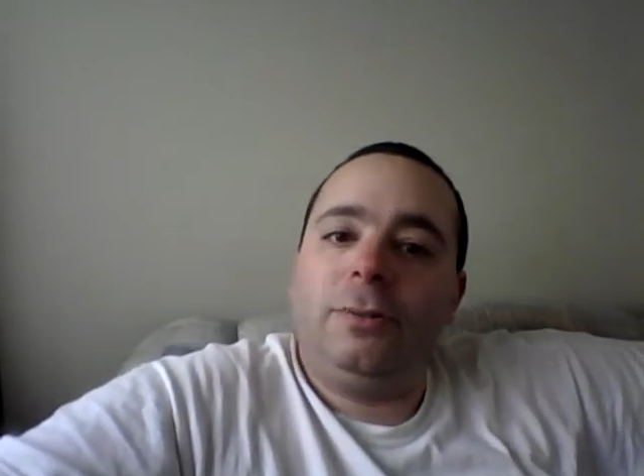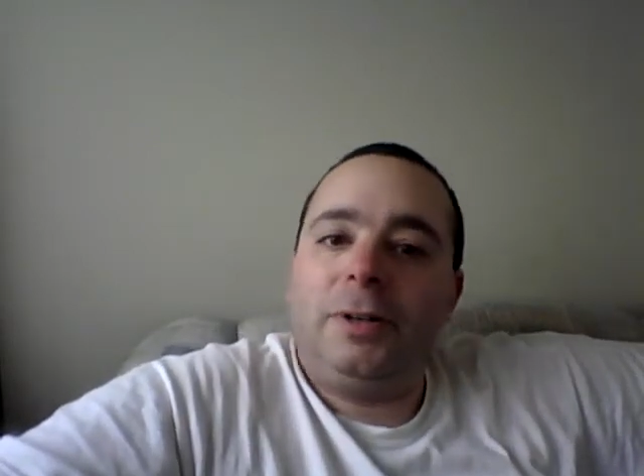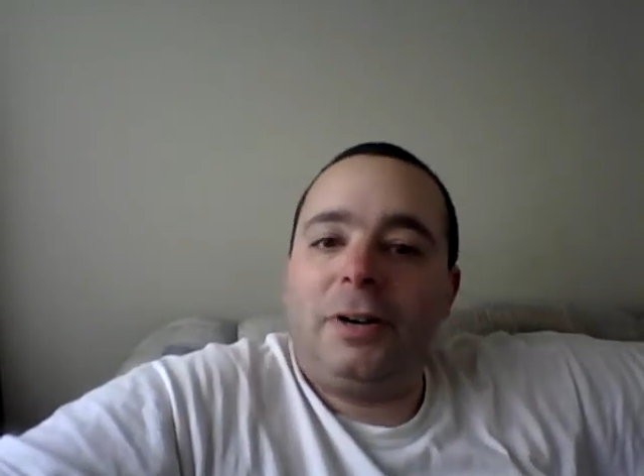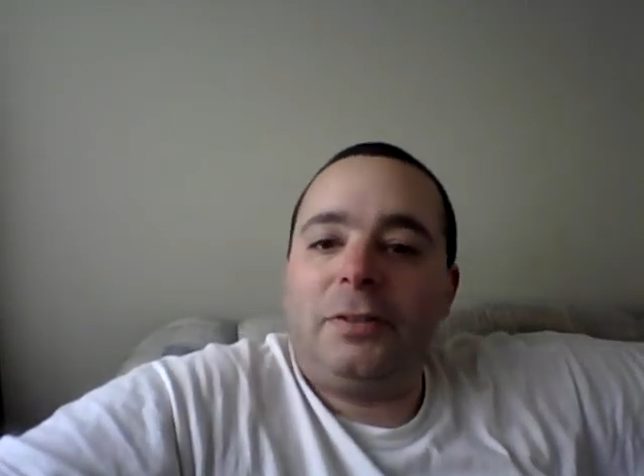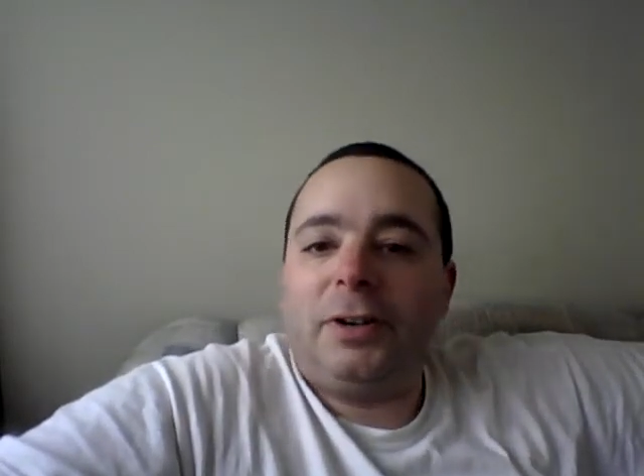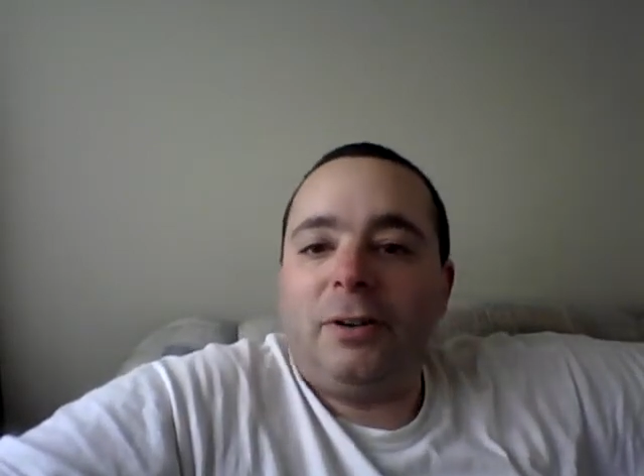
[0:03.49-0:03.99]

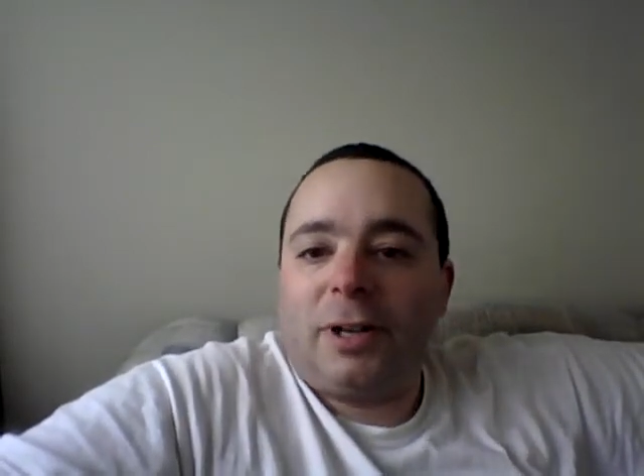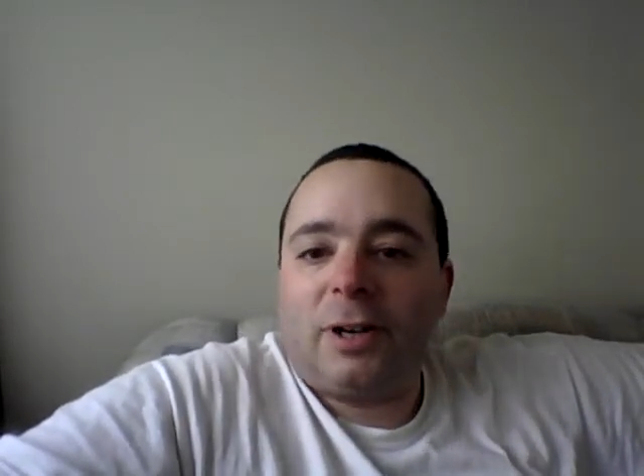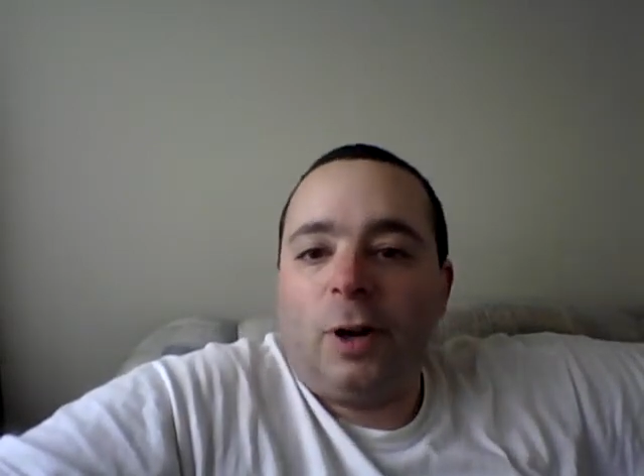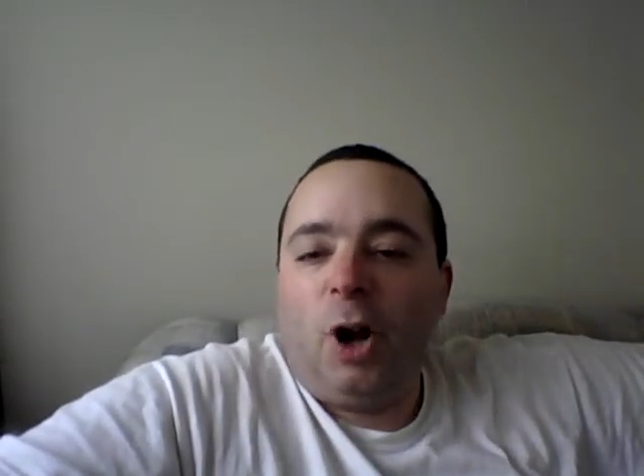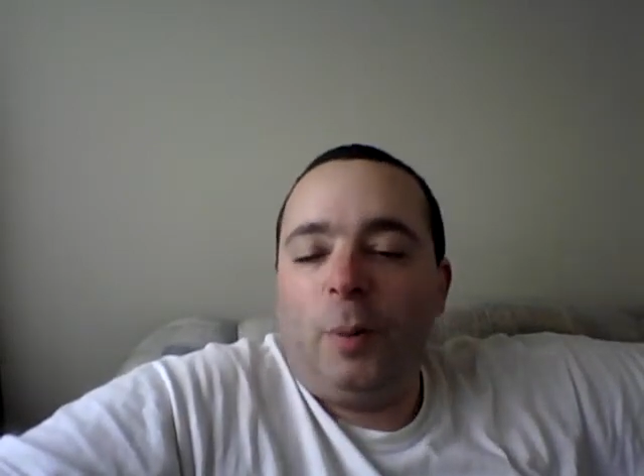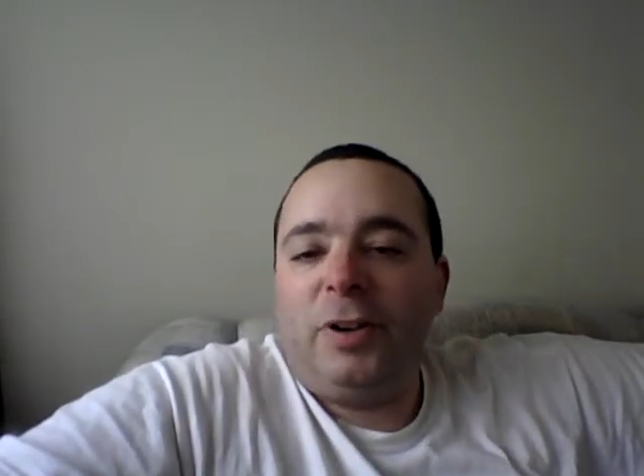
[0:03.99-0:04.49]
whatever you want to
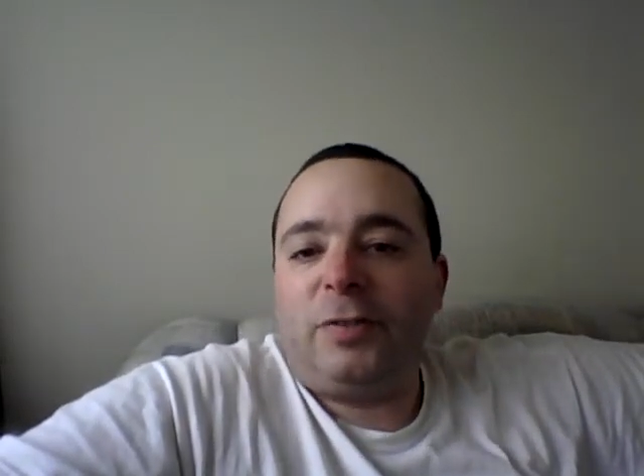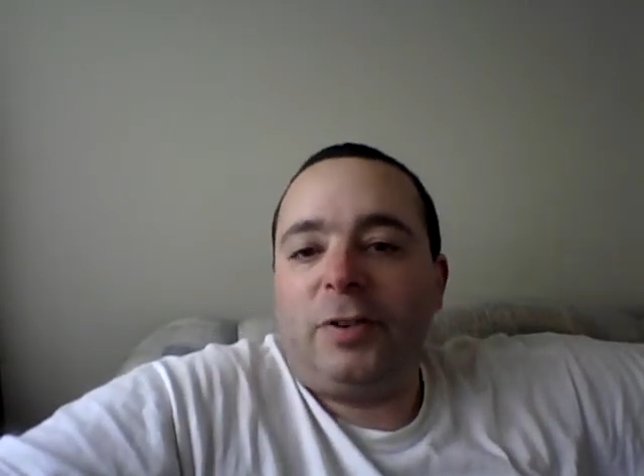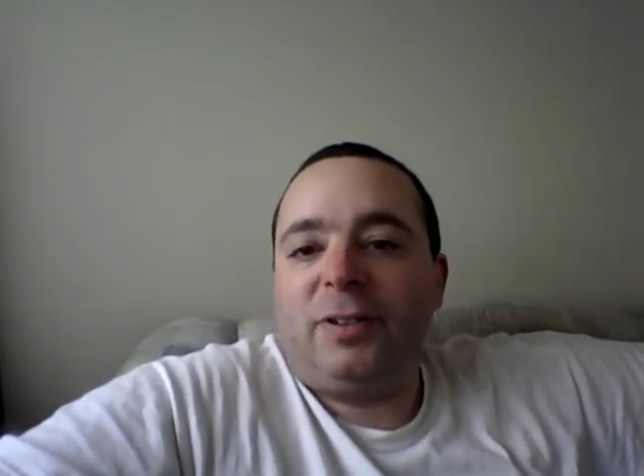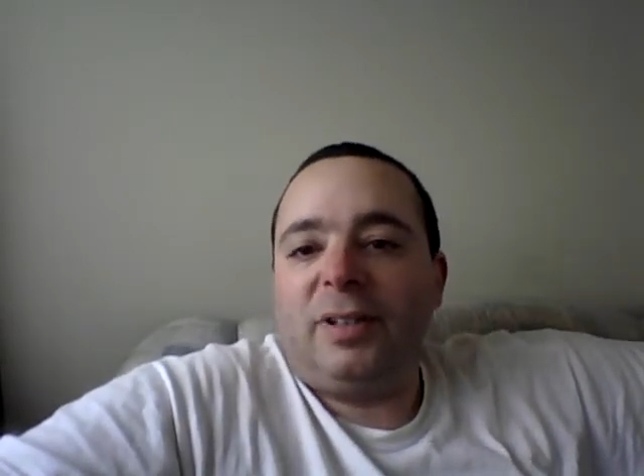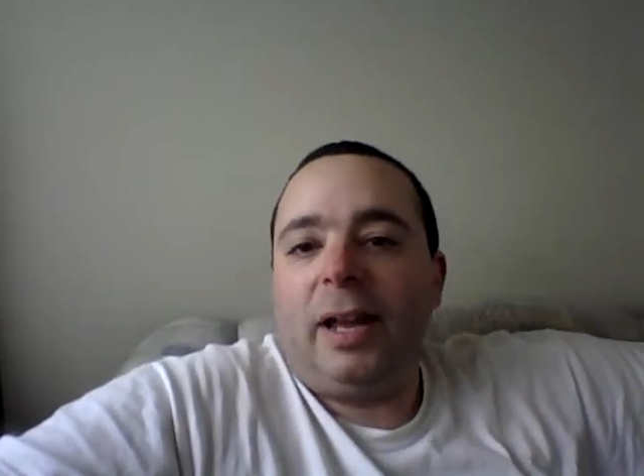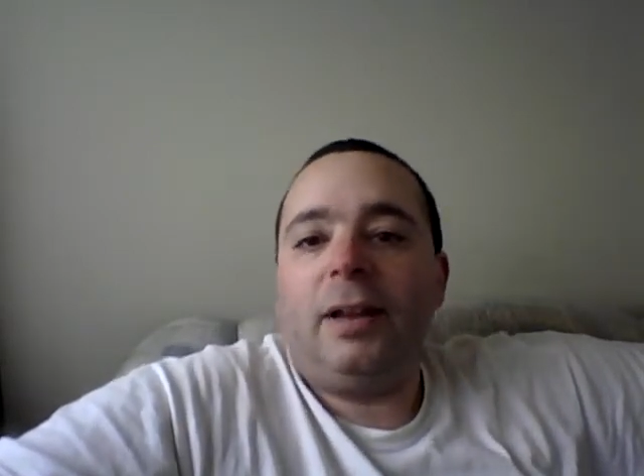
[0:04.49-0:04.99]
call me
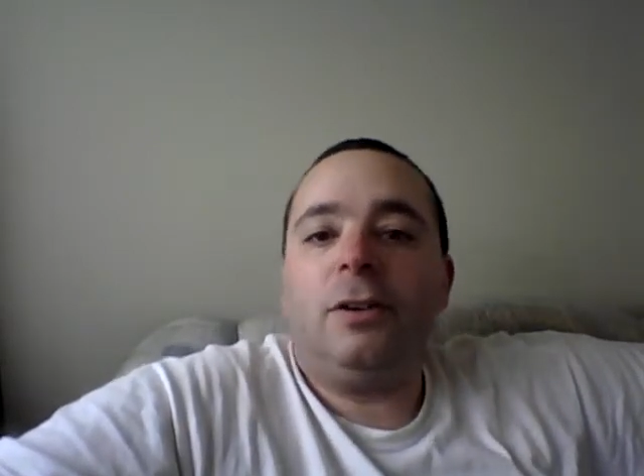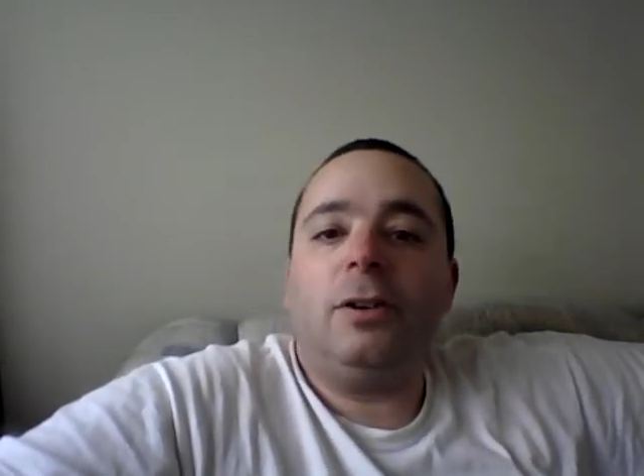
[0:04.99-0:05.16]
for today,